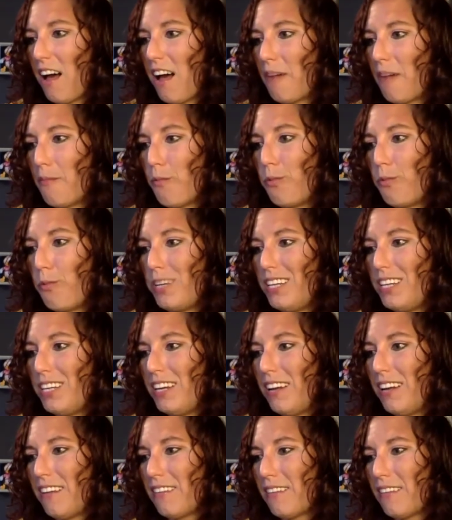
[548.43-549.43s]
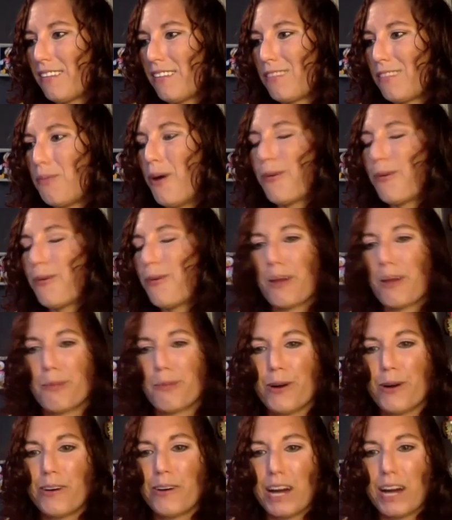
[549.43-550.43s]
We spoke with our
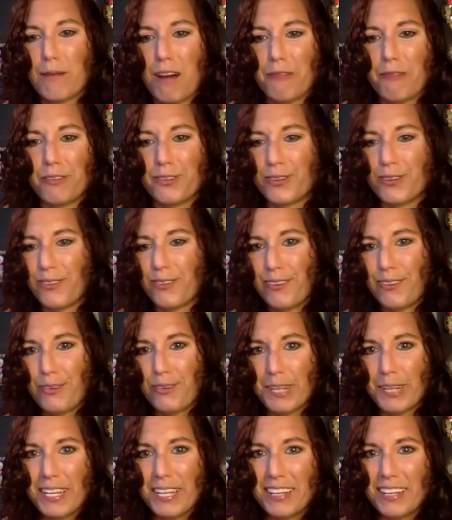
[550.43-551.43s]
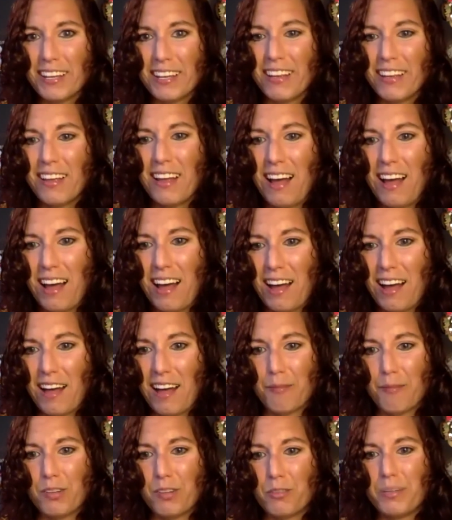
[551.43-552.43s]
program officer this week,
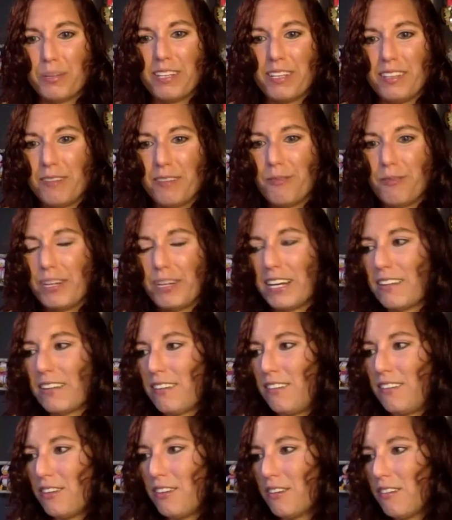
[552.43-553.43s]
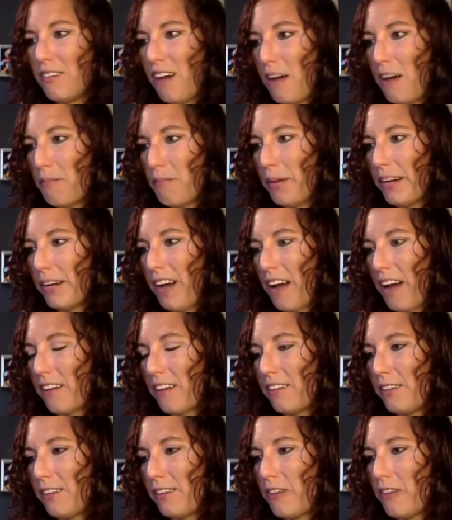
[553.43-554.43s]
which we get to do
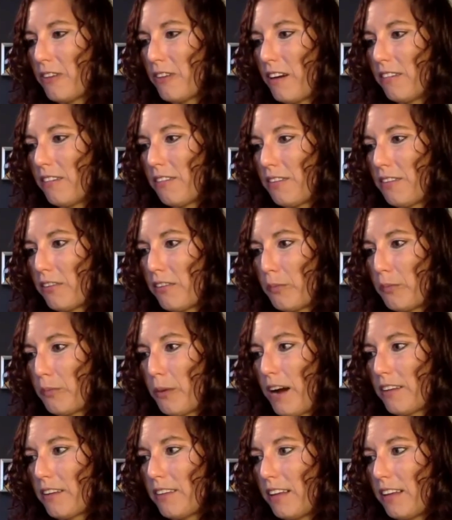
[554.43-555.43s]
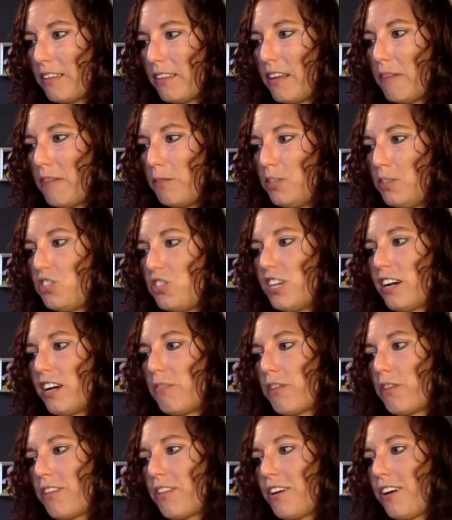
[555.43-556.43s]
periodically throughout this process, and we shared
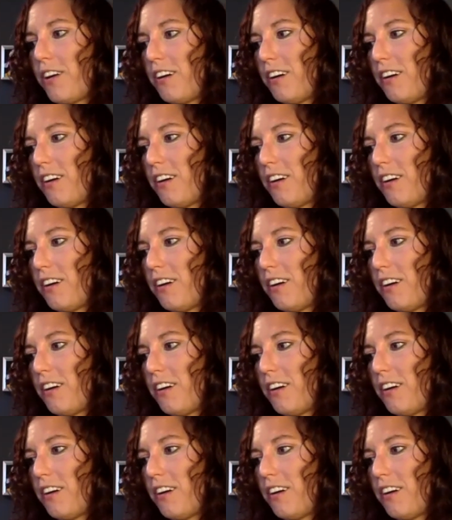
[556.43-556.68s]
with her